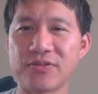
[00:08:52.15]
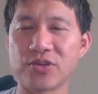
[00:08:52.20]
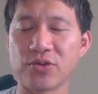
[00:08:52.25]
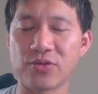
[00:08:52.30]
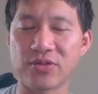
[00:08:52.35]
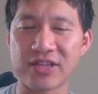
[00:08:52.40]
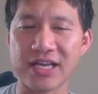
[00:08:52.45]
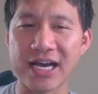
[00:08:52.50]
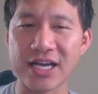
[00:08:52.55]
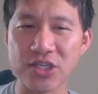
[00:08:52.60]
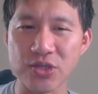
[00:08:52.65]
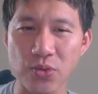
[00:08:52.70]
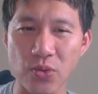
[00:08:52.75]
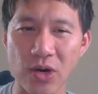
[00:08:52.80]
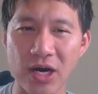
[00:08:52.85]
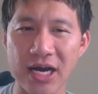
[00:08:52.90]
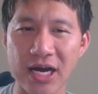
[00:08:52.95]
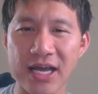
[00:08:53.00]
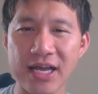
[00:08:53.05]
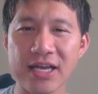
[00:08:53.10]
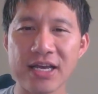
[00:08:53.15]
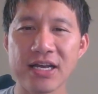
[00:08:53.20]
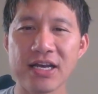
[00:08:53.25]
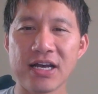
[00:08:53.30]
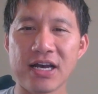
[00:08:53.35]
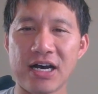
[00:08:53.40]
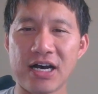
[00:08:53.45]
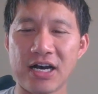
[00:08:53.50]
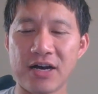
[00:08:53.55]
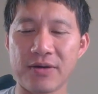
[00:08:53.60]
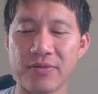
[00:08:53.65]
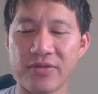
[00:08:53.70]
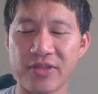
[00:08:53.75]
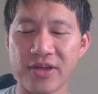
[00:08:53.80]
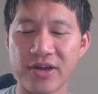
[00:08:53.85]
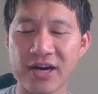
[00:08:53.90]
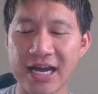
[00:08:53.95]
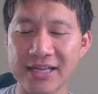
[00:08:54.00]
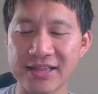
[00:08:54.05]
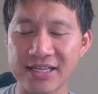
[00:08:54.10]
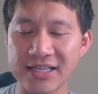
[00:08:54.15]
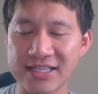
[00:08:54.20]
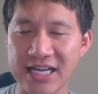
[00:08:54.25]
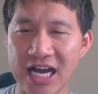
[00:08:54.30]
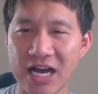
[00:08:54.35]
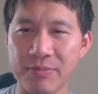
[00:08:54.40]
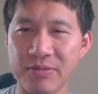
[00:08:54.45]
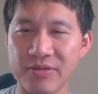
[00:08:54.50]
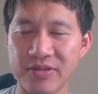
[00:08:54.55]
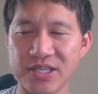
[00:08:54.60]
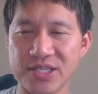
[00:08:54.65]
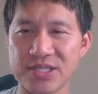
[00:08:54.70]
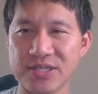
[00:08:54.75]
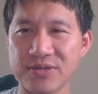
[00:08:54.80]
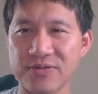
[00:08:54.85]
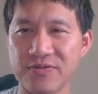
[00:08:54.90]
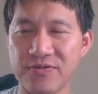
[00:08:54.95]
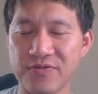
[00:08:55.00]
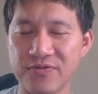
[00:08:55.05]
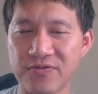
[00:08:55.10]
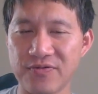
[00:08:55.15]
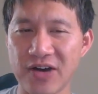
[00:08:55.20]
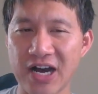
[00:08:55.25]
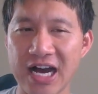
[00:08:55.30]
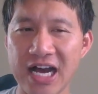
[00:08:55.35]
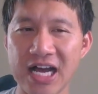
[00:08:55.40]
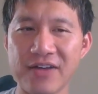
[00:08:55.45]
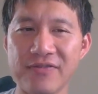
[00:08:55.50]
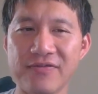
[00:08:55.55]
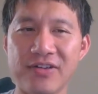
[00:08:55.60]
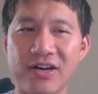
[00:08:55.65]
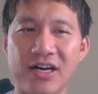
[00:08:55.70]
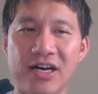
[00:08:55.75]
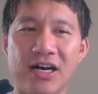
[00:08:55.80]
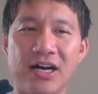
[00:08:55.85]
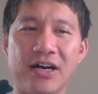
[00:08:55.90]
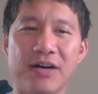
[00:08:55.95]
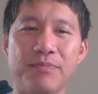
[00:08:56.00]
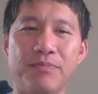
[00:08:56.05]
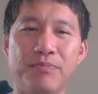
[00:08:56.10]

So that's why uh, they're at the top of this five uh,